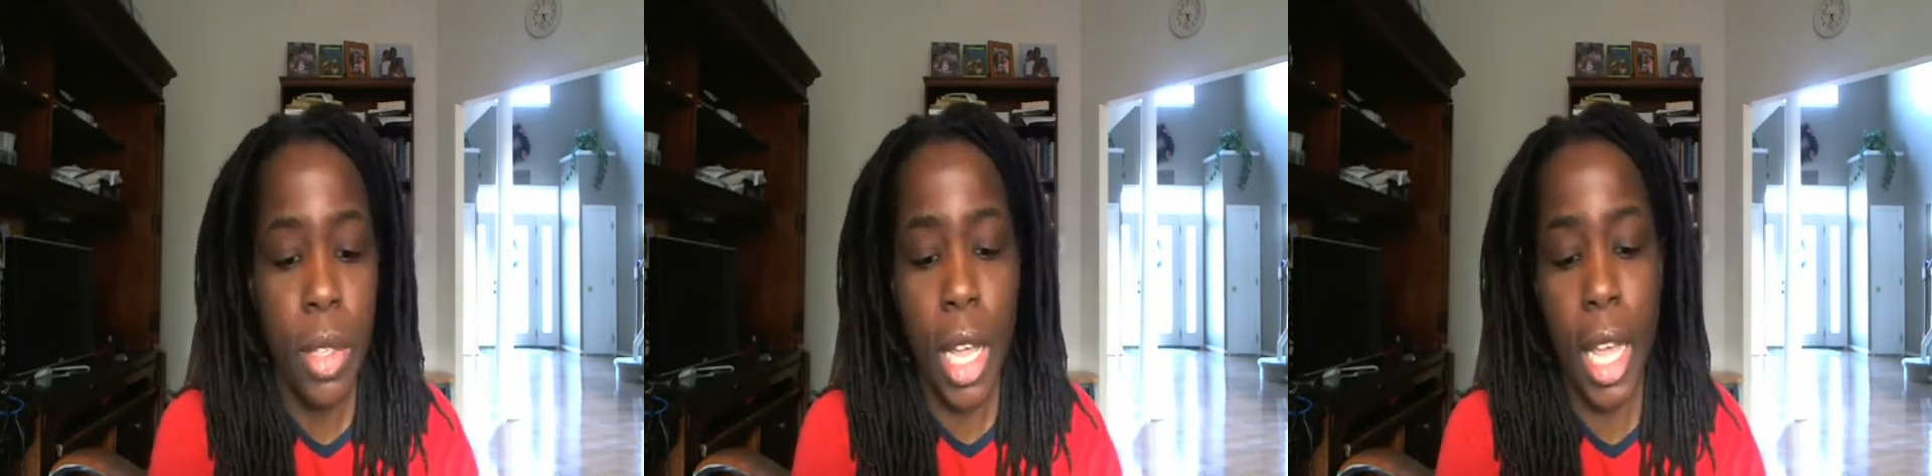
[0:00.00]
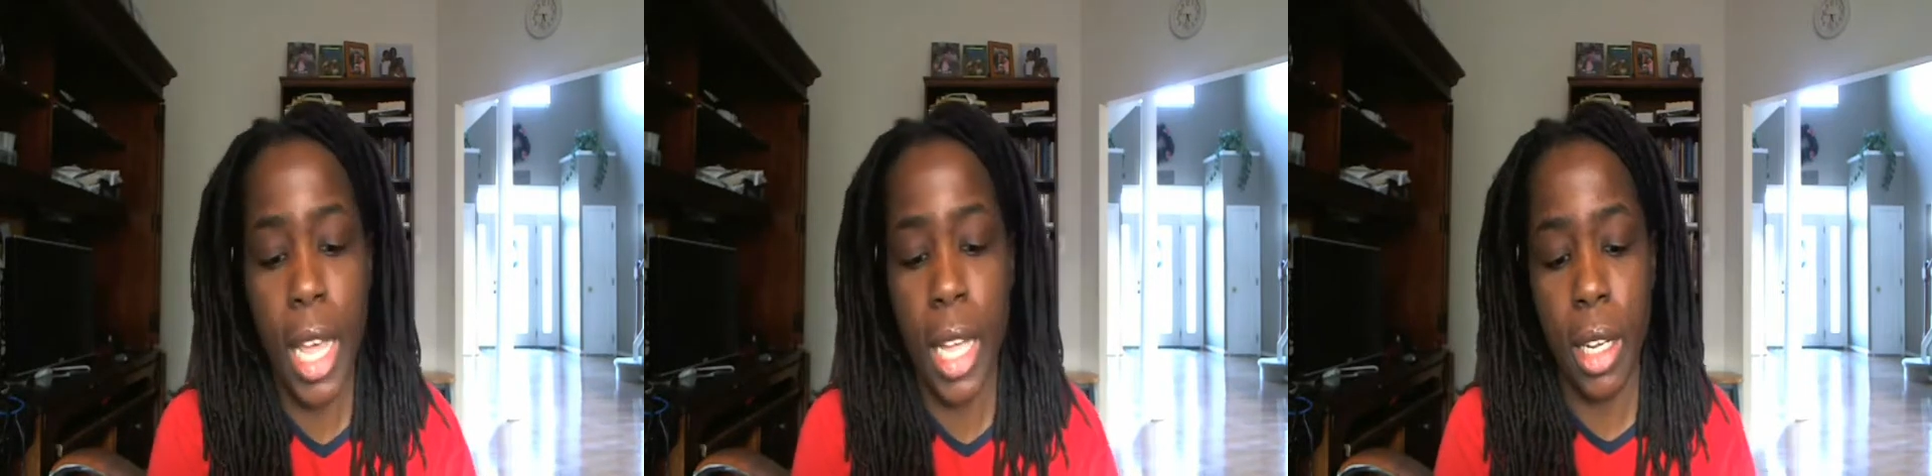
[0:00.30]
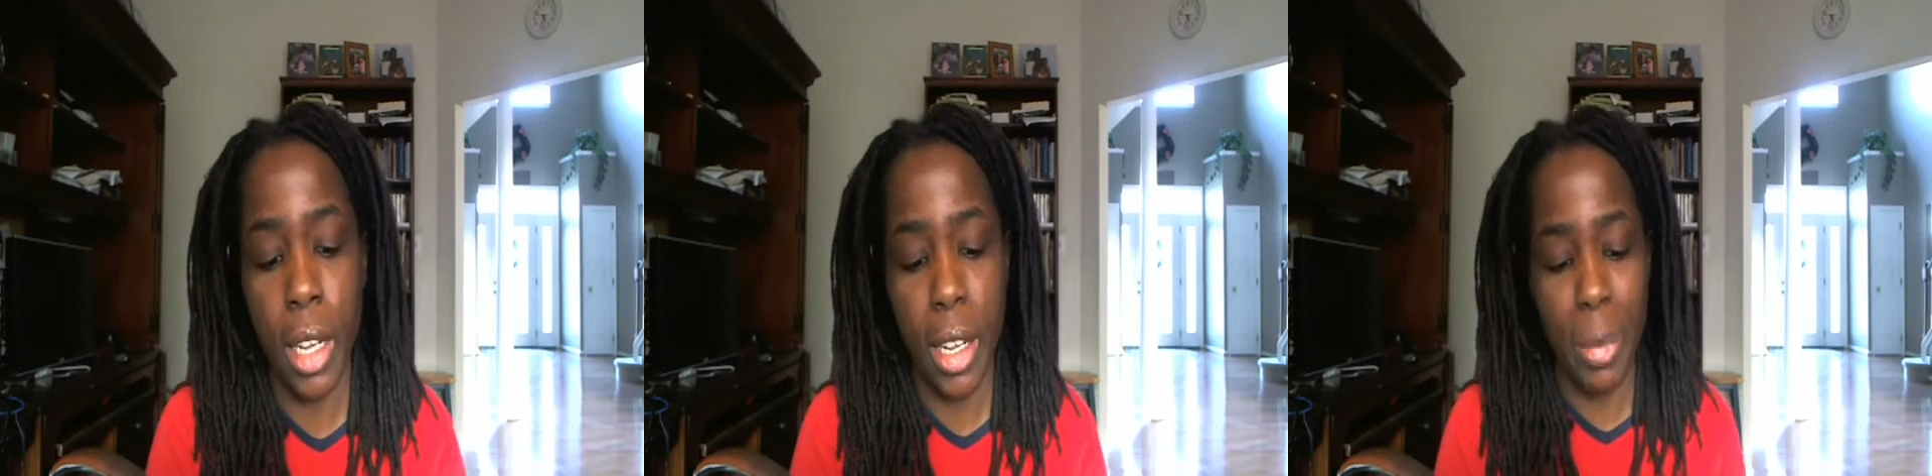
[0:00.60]
I had
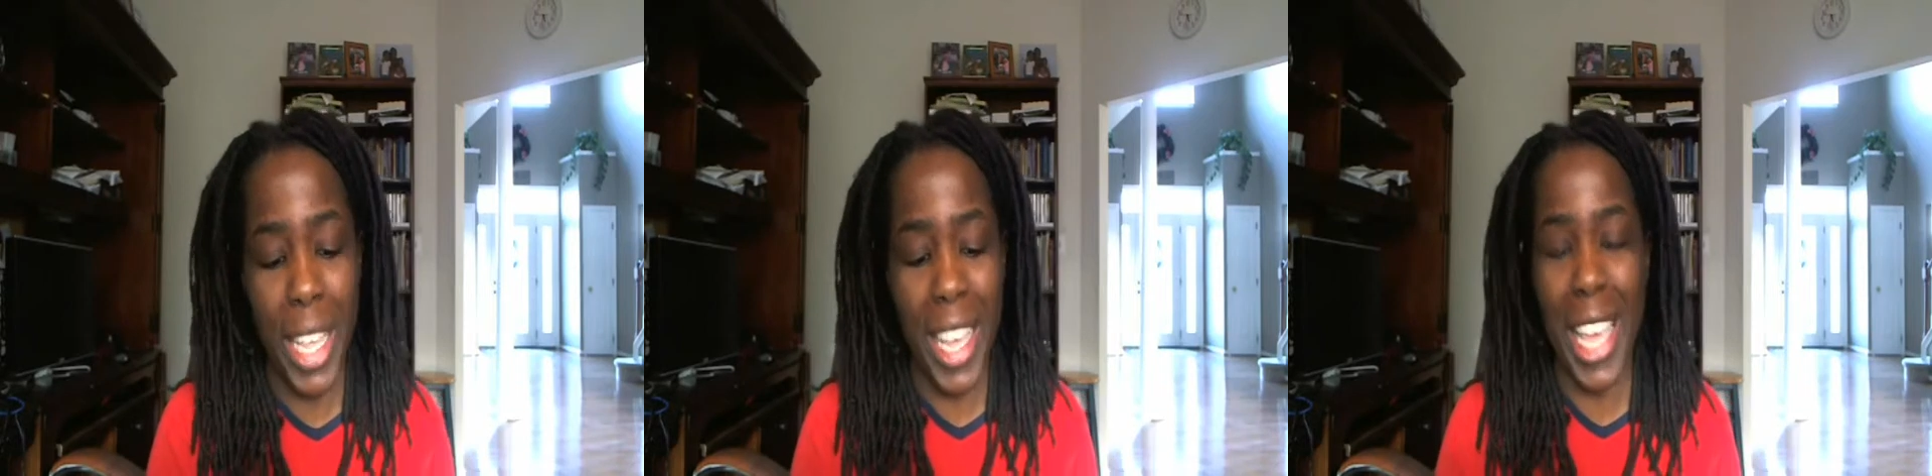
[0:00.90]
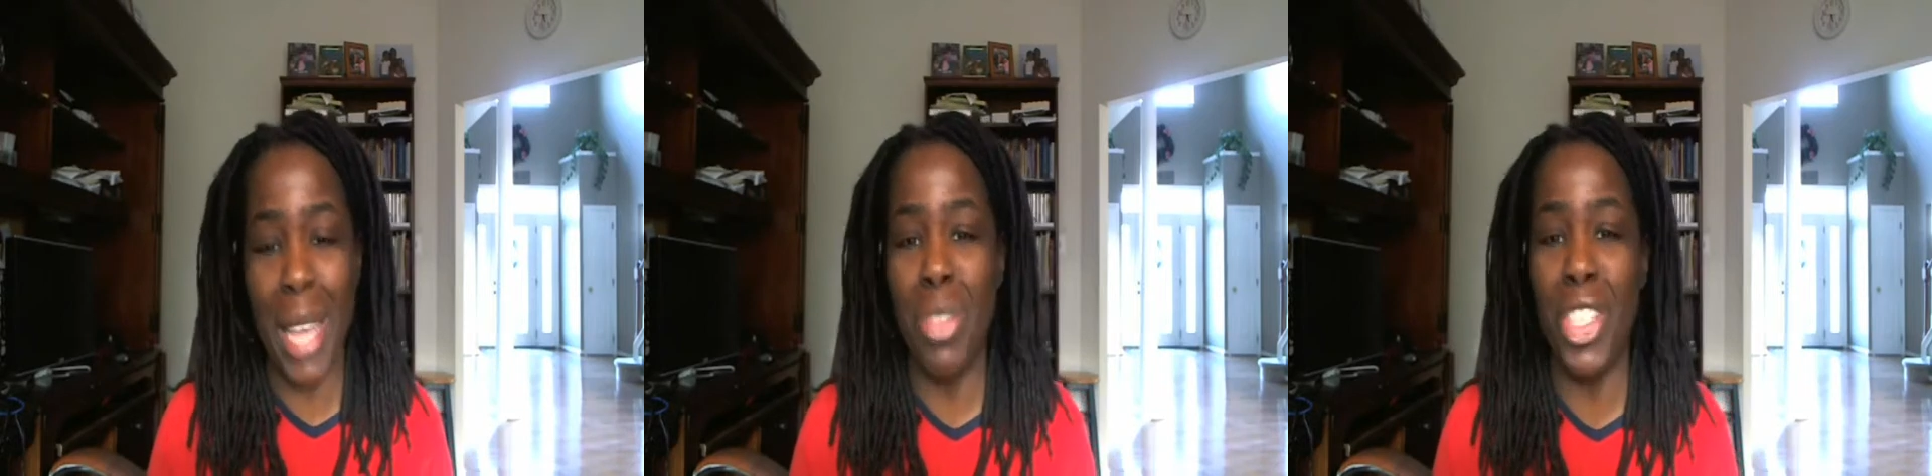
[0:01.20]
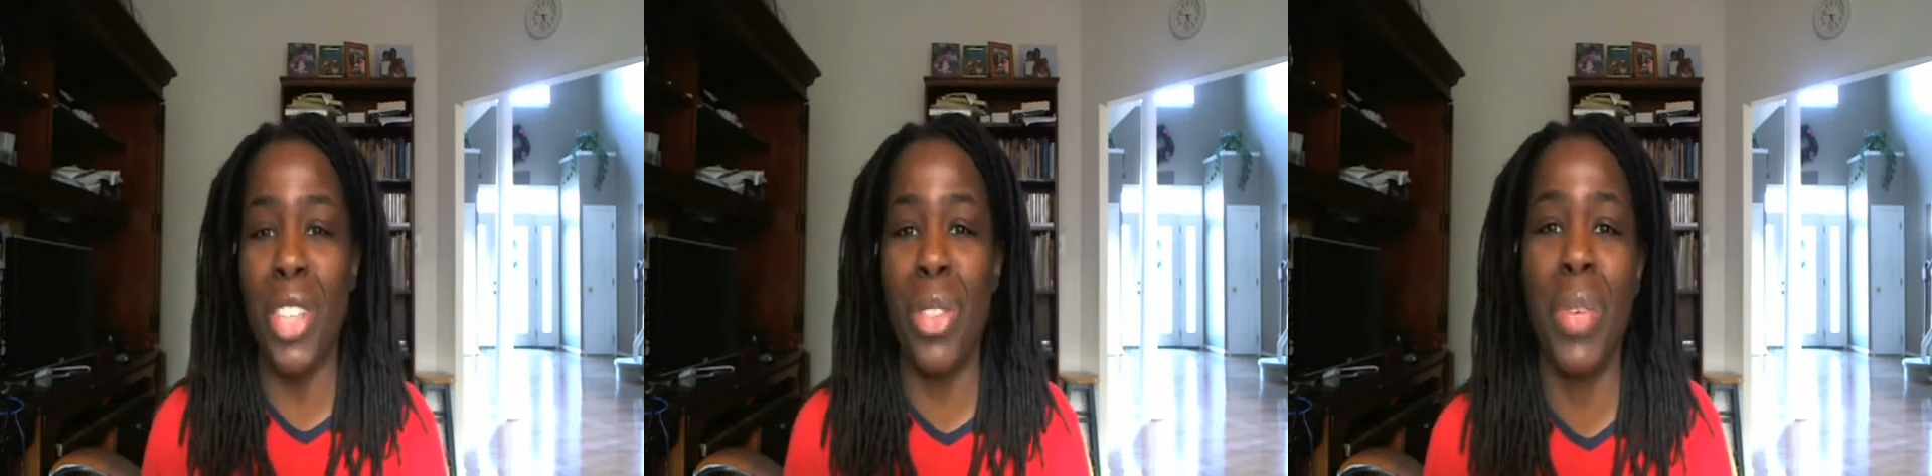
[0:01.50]

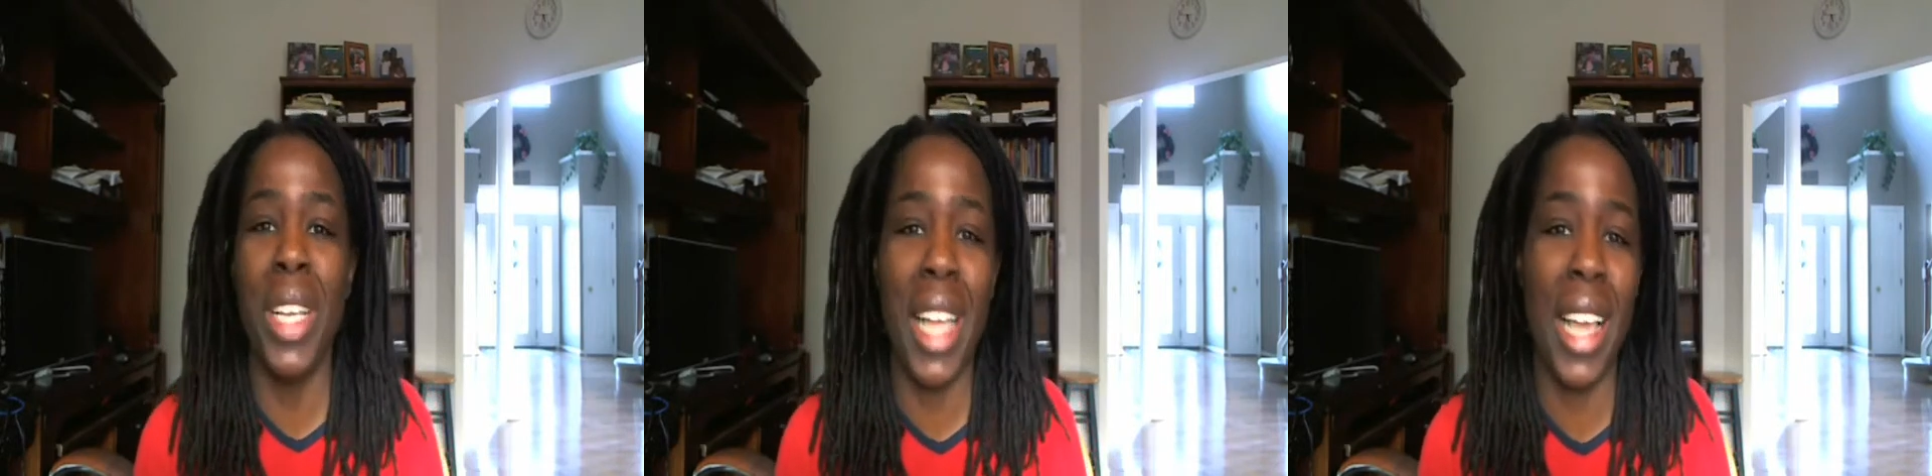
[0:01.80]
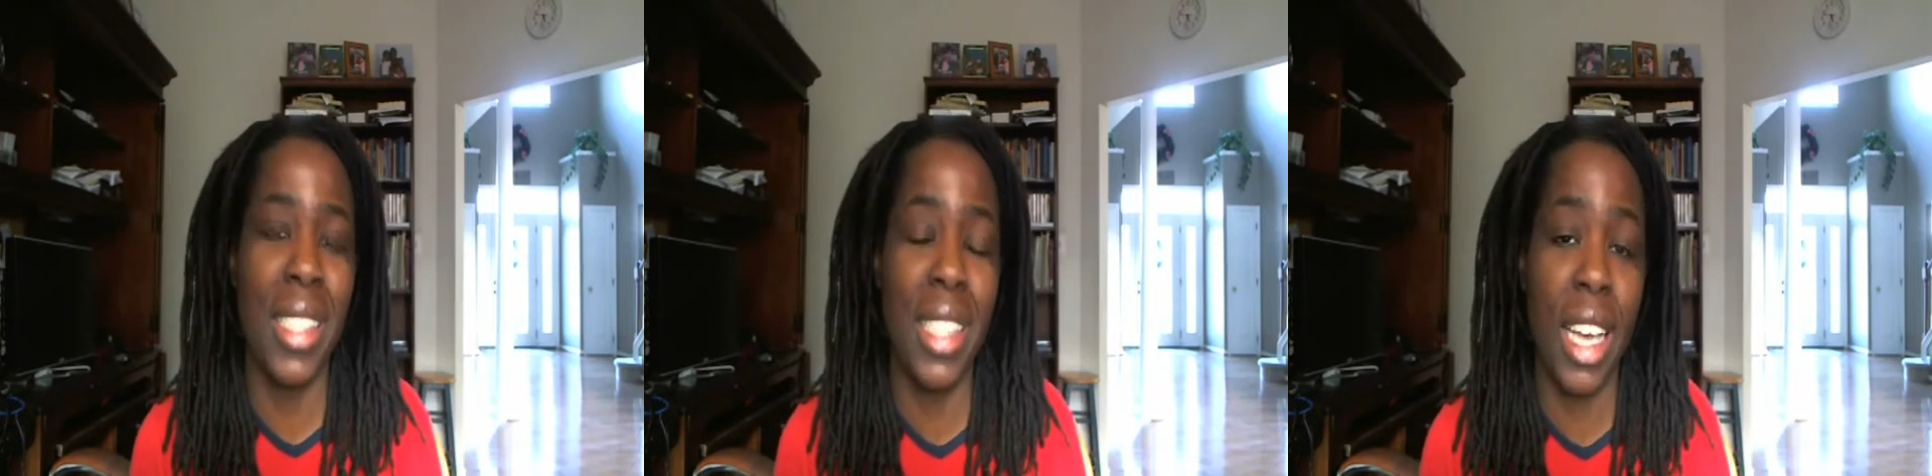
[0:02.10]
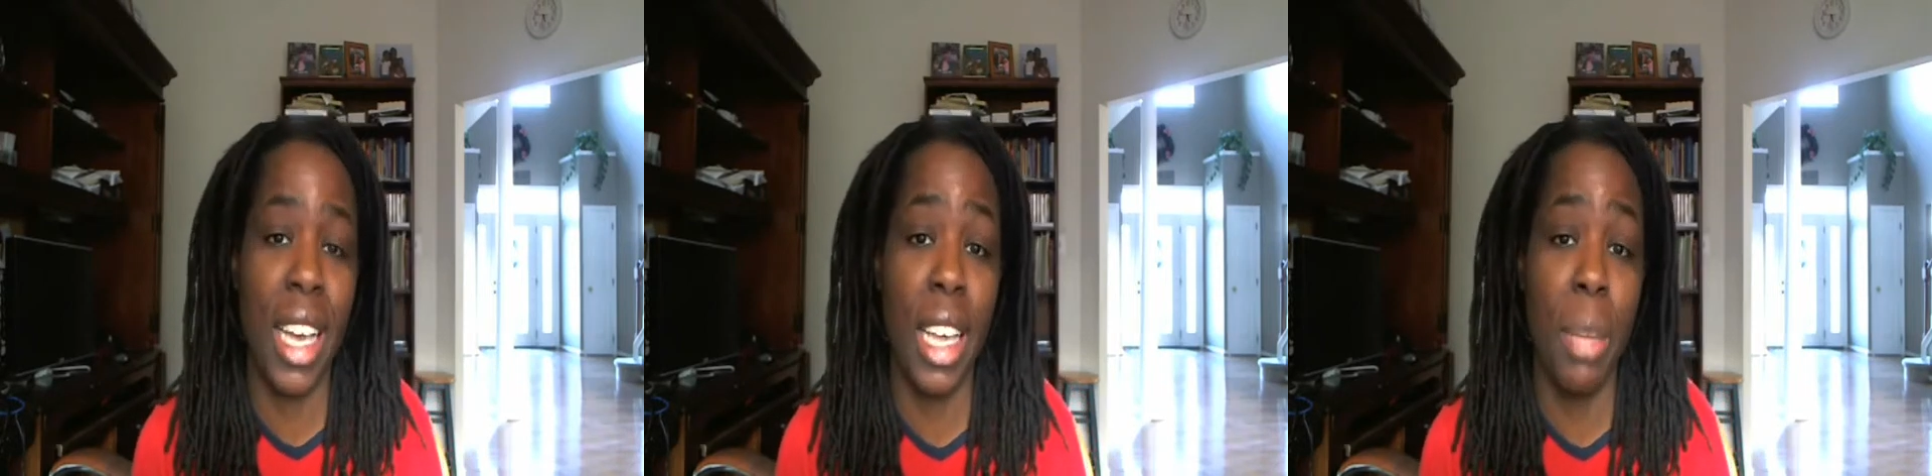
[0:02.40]
MG3 last
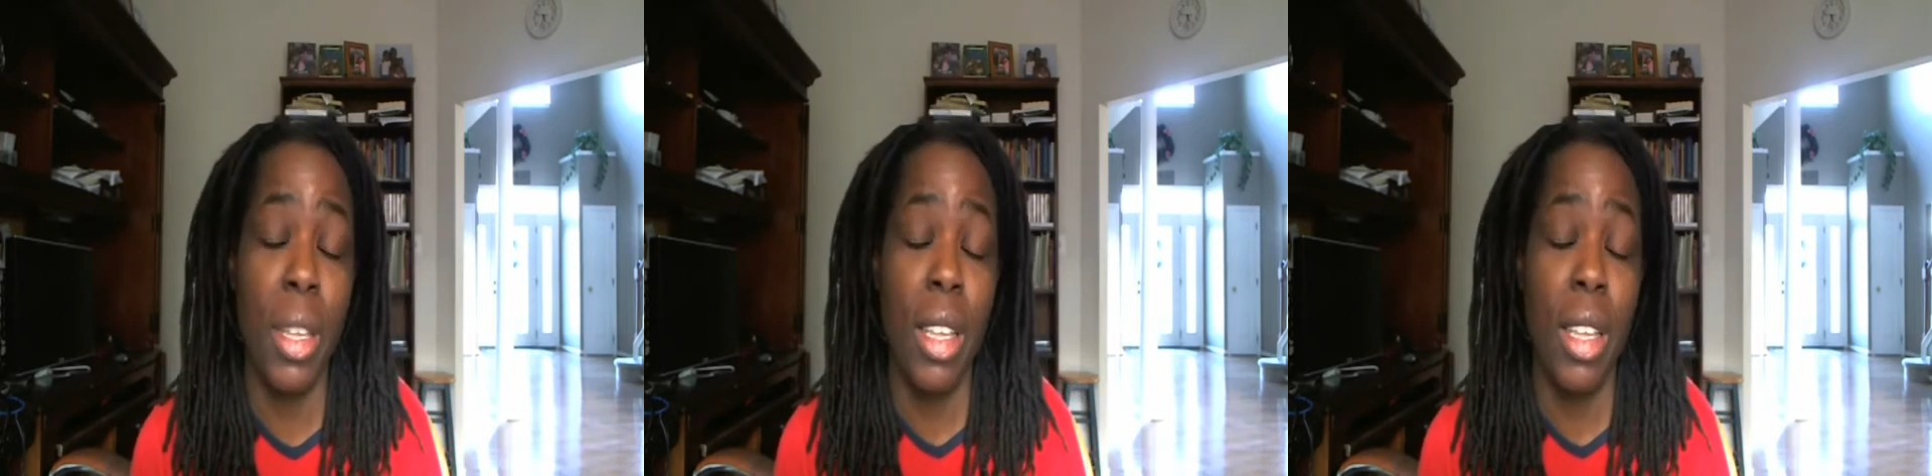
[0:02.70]
time